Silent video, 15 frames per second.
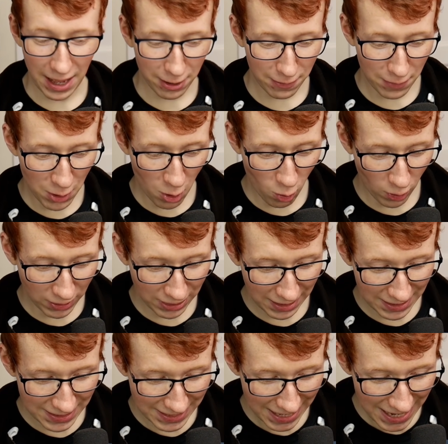I don't even know what
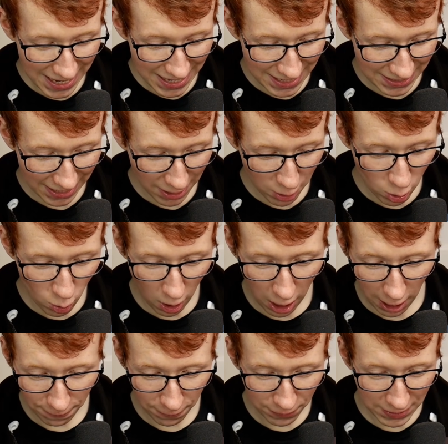this is. I don't know what
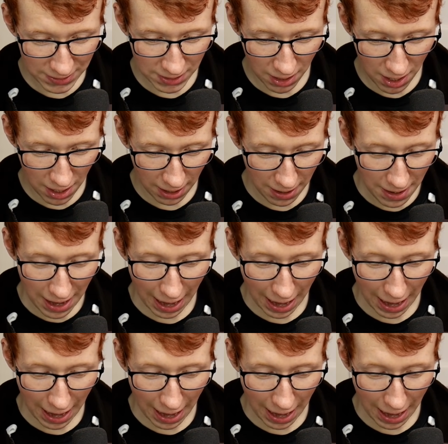half of these are.